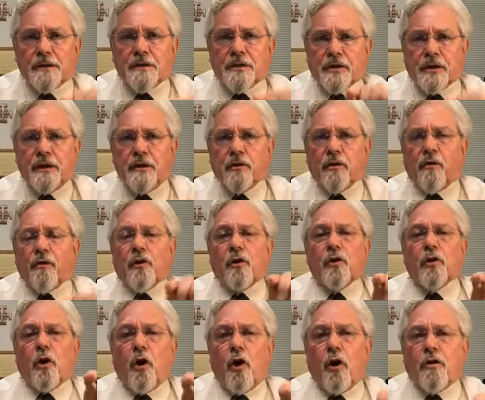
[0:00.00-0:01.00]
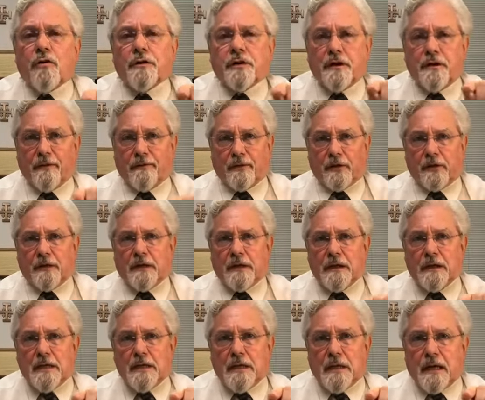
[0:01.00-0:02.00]
until the
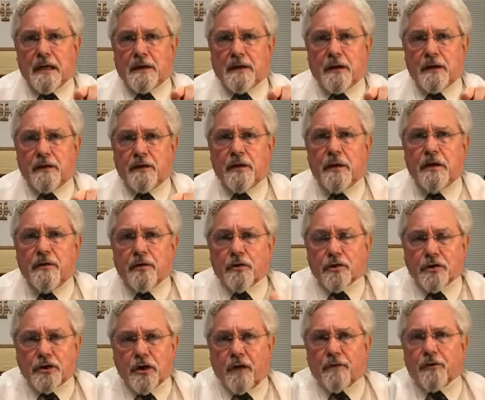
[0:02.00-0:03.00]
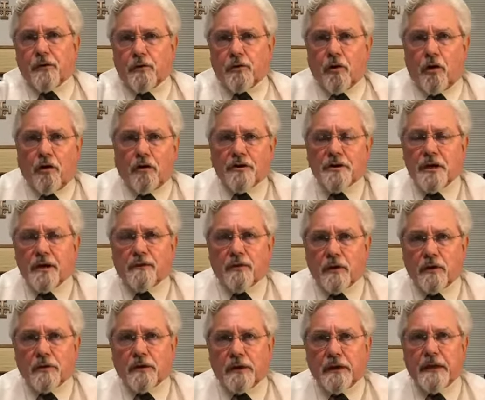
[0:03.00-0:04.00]
lawgiver, neither shall the
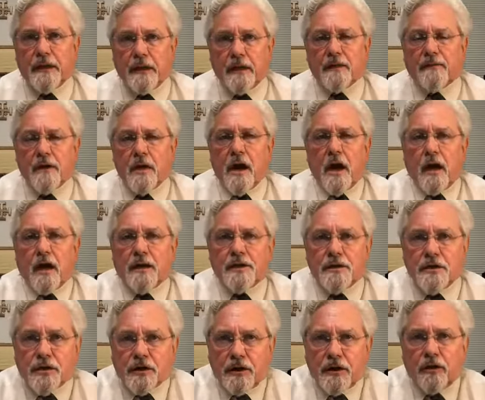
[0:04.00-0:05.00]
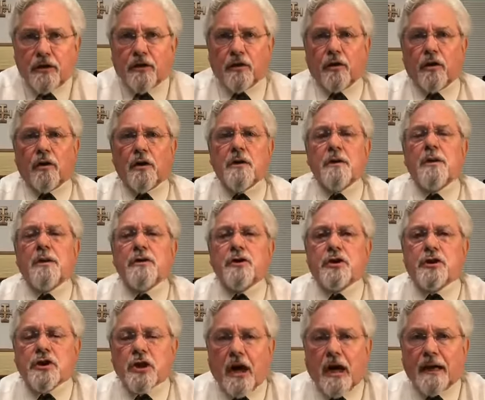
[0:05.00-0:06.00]
lawgiver leave until
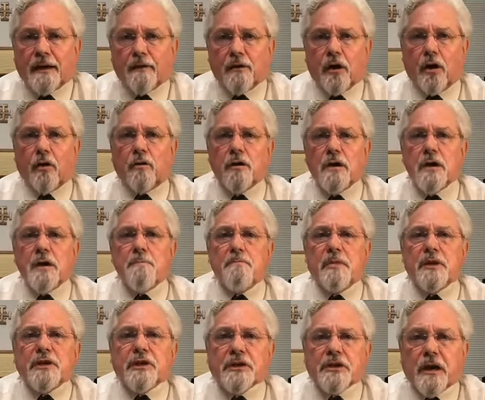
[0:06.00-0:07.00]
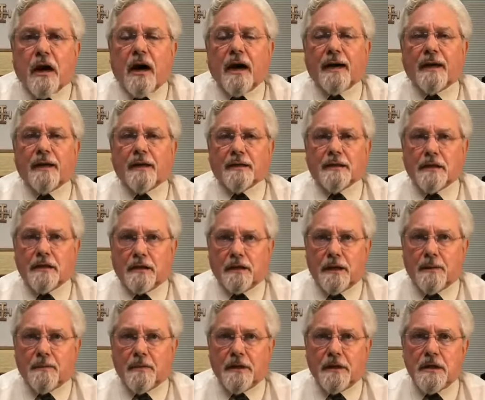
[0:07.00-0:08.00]
Shiloh, Messiah,
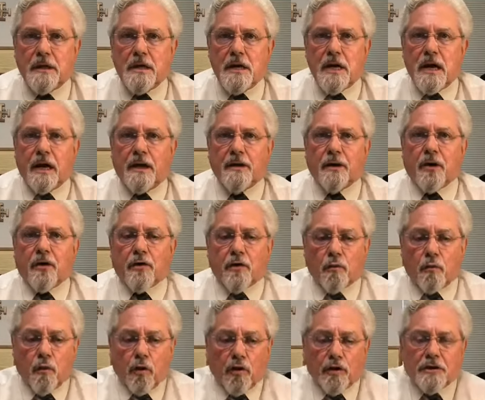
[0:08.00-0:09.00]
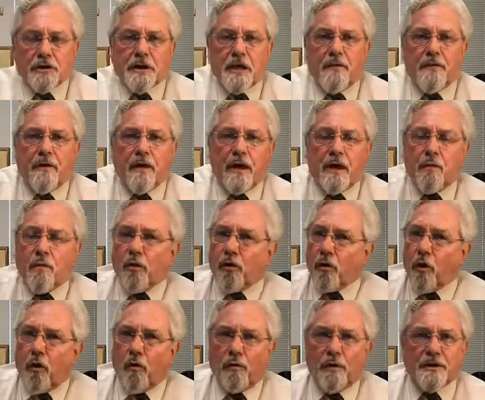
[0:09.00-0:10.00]
come. In other words, they
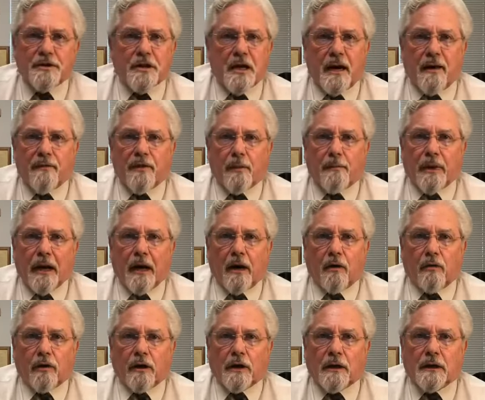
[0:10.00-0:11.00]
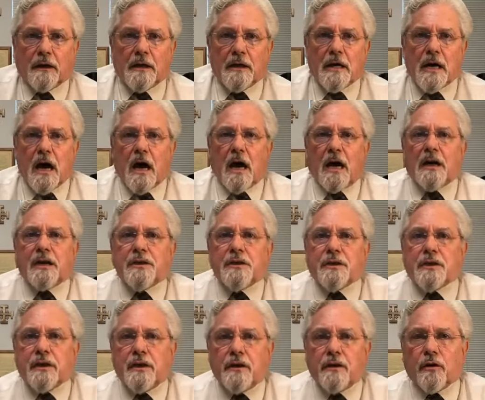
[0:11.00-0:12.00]
will always have the power
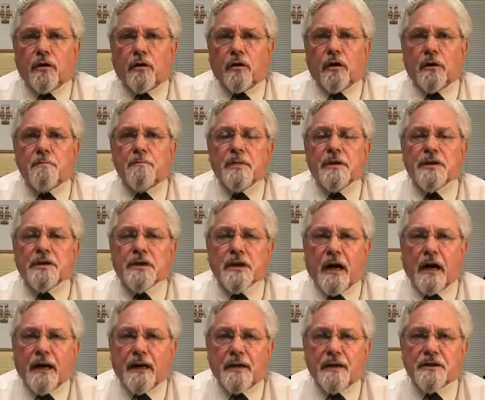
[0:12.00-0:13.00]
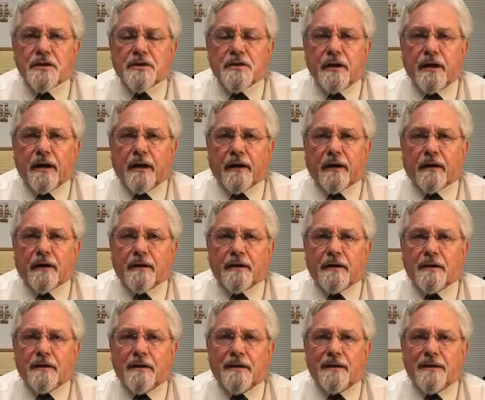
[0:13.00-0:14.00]
until Messiah is
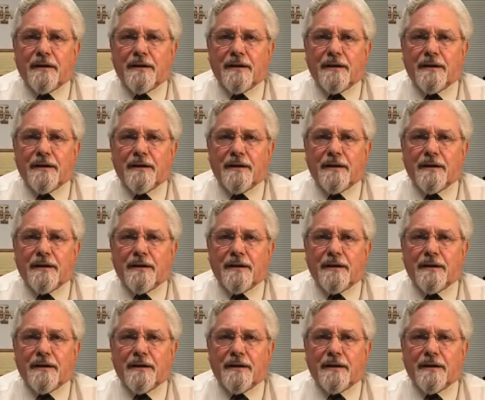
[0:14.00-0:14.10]
there.